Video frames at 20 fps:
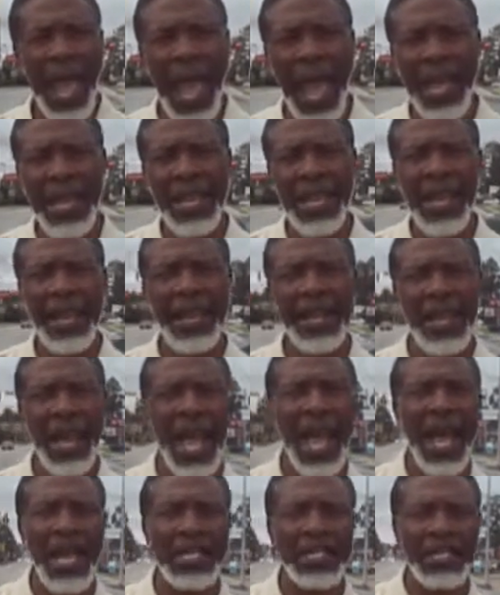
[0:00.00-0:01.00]
I
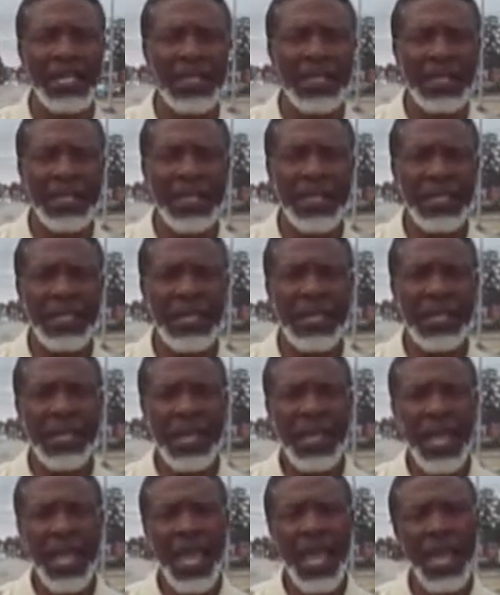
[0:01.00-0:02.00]
cannot
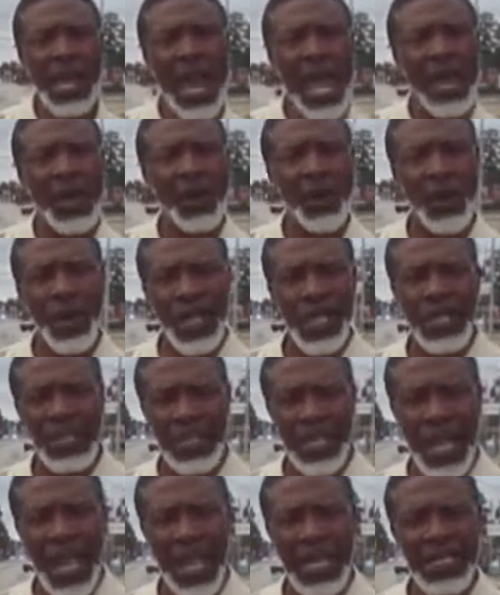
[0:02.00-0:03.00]
and I
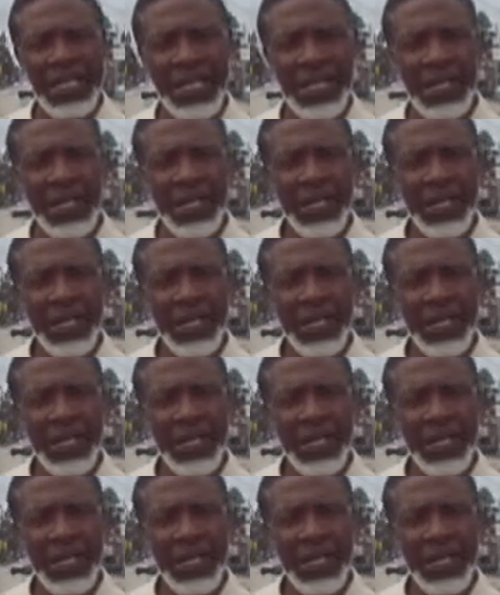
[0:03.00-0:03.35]
will not